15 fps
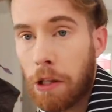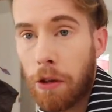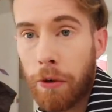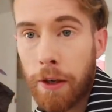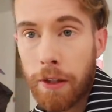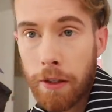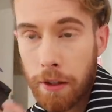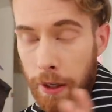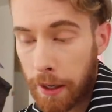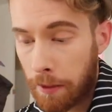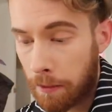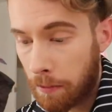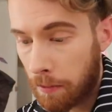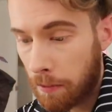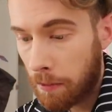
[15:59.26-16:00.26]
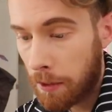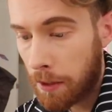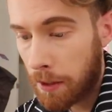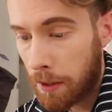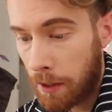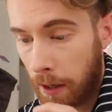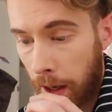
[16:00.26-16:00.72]
Lawrence said,
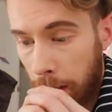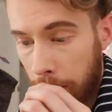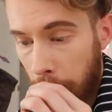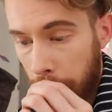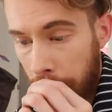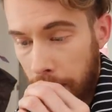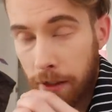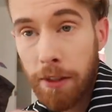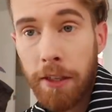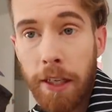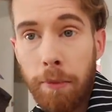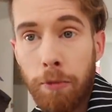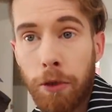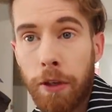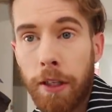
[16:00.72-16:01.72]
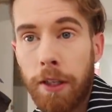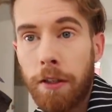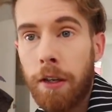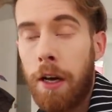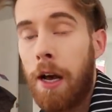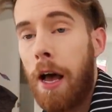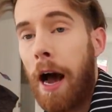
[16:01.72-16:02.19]
donate to Team
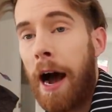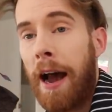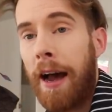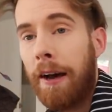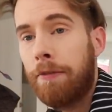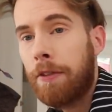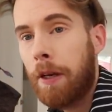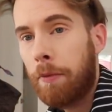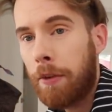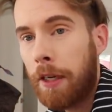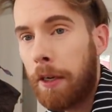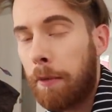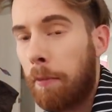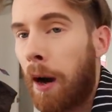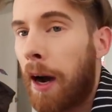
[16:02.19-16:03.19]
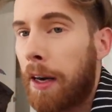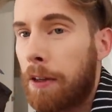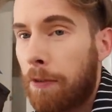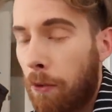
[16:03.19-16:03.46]
Trees. I have something in mind